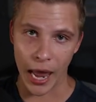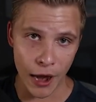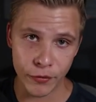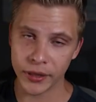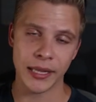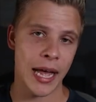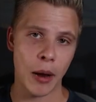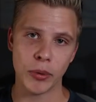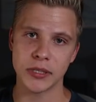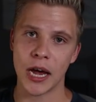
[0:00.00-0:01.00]
everything that
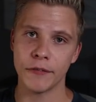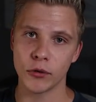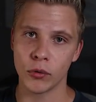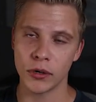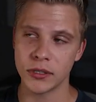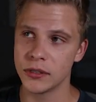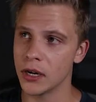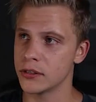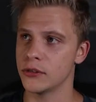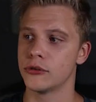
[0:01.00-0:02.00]
happens afterwards
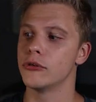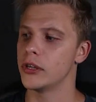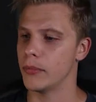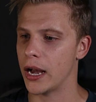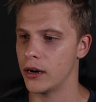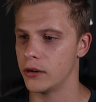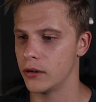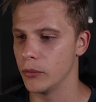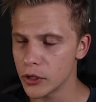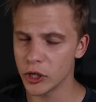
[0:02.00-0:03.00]
doesn't truly matter,
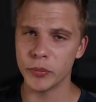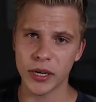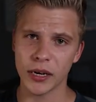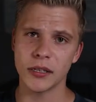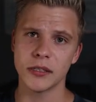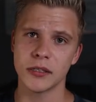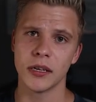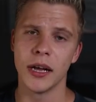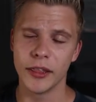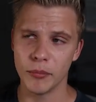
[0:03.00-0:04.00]
because
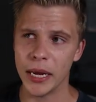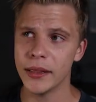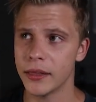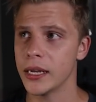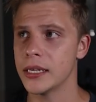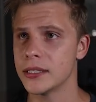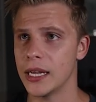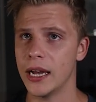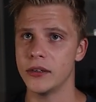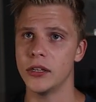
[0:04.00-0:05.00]
the main thing is
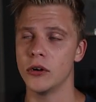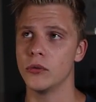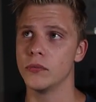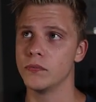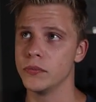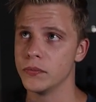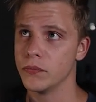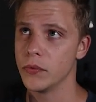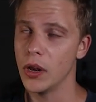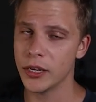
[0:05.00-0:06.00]
that,
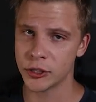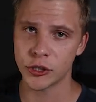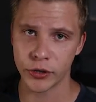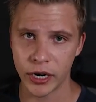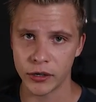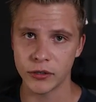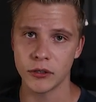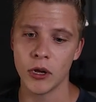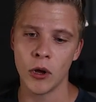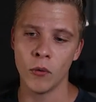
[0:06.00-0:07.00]
lots of
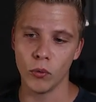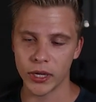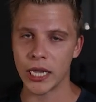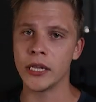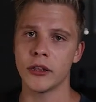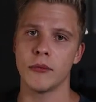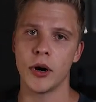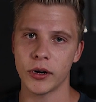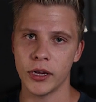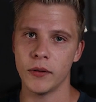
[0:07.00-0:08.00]
traders will get into the
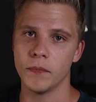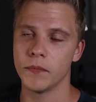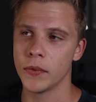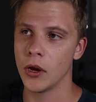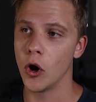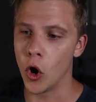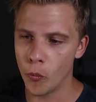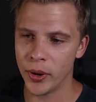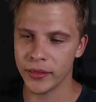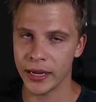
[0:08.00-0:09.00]
market
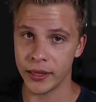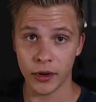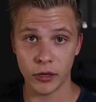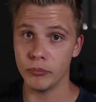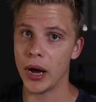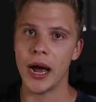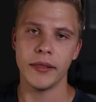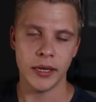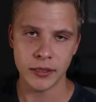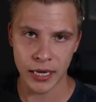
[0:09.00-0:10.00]
hoping that they could buy
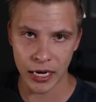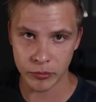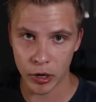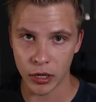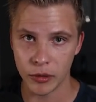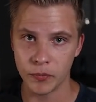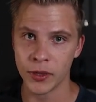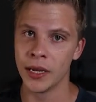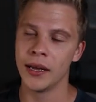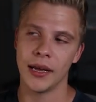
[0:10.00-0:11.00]
the exact bottom
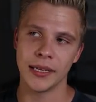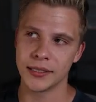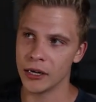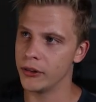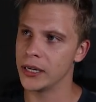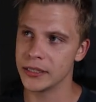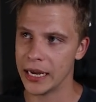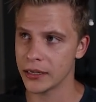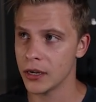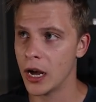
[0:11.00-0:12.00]
and sell the
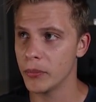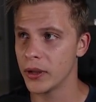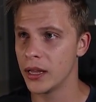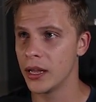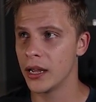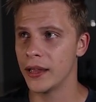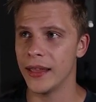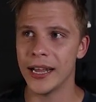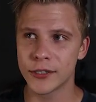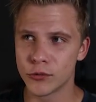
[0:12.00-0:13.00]
exact top. And
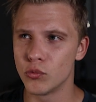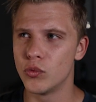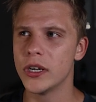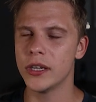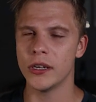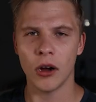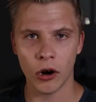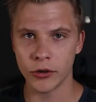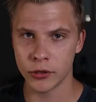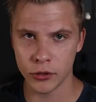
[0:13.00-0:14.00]
that's really
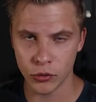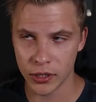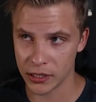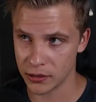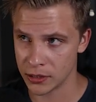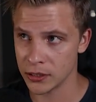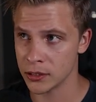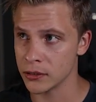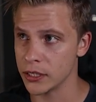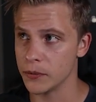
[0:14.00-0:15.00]
hard to do
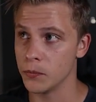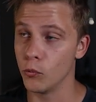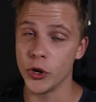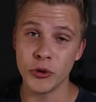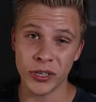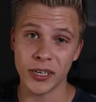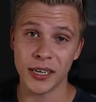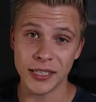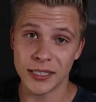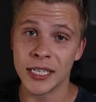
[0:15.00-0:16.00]
consistently. What you can
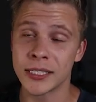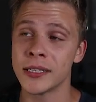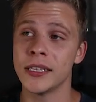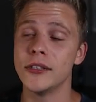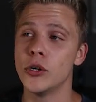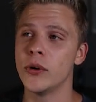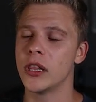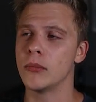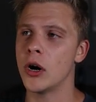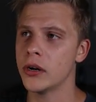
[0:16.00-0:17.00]
consistently do
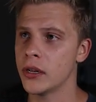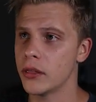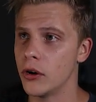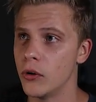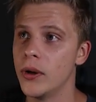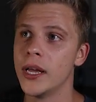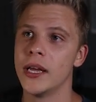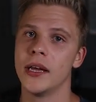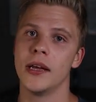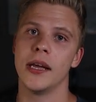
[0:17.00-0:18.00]
in the market, though,
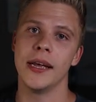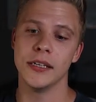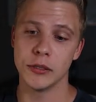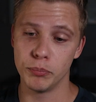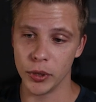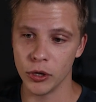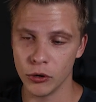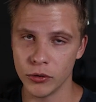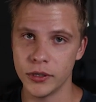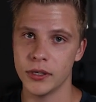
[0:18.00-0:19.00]
is
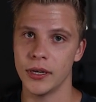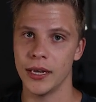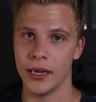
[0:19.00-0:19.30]
build